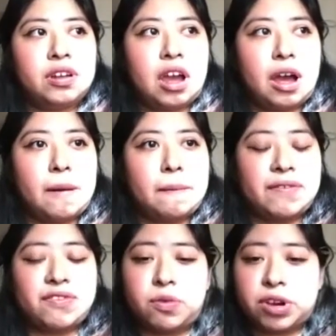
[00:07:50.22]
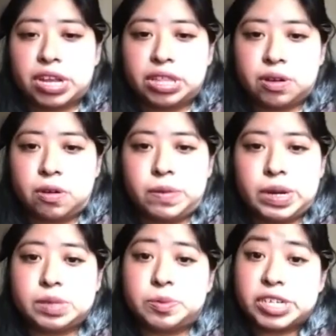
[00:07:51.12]
if you work in the COVID,
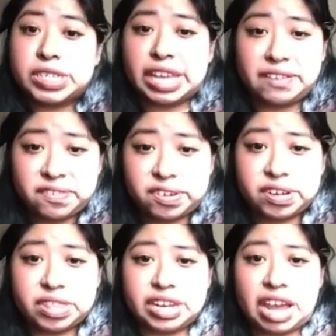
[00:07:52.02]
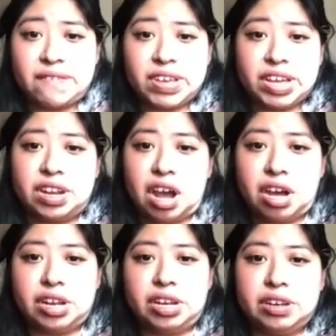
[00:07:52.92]
it's more safer than having a
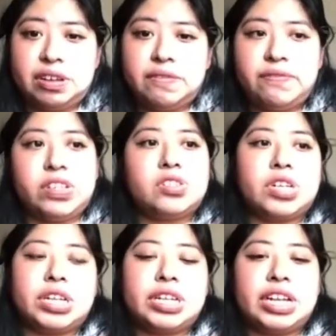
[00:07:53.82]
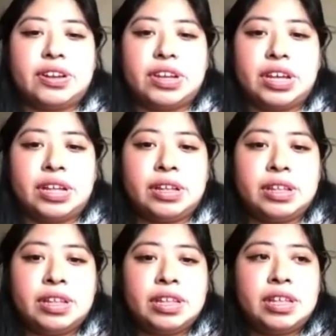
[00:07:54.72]
non-filtrated area.
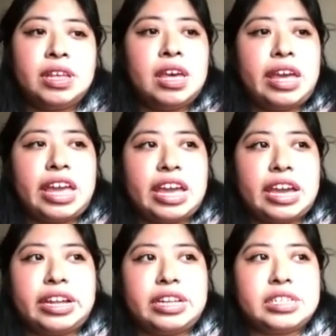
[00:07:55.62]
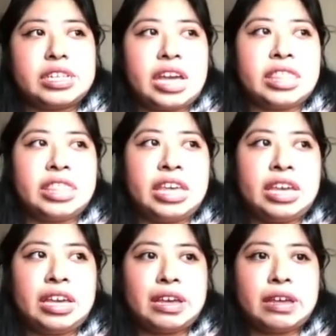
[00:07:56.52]
And I
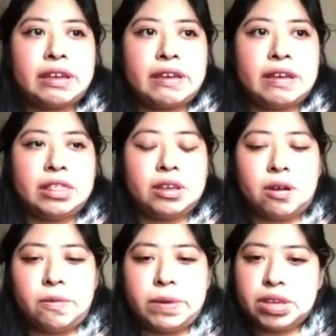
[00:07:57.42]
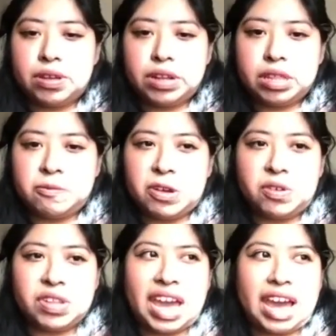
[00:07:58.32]
think in the COVID unit, we
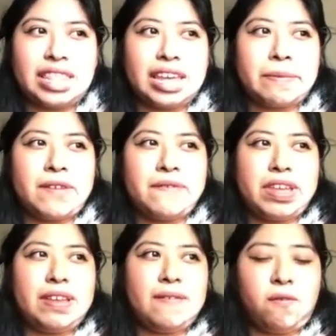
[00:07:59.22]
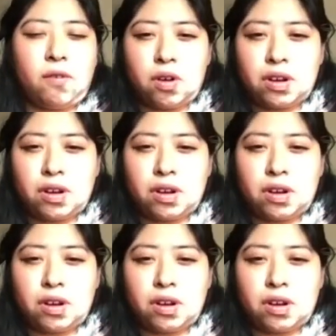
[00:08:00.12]
only had like maybe 4 to